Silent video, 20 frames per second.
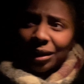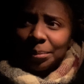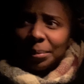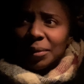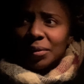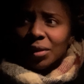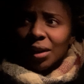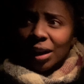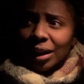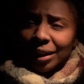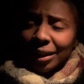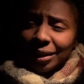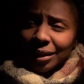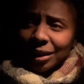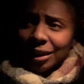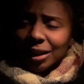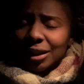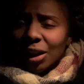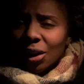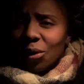to be vlogging,
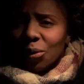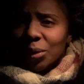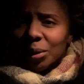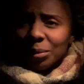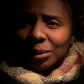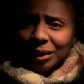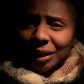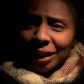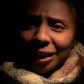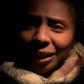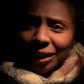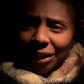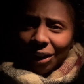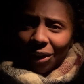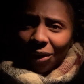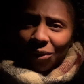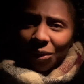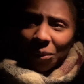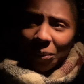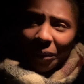so we will see
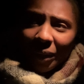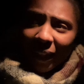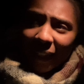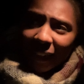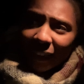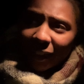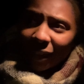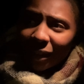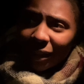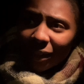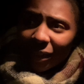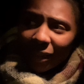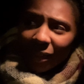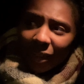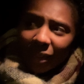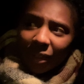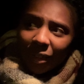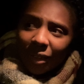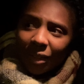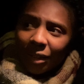y'all when we get
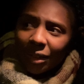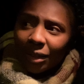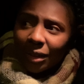to our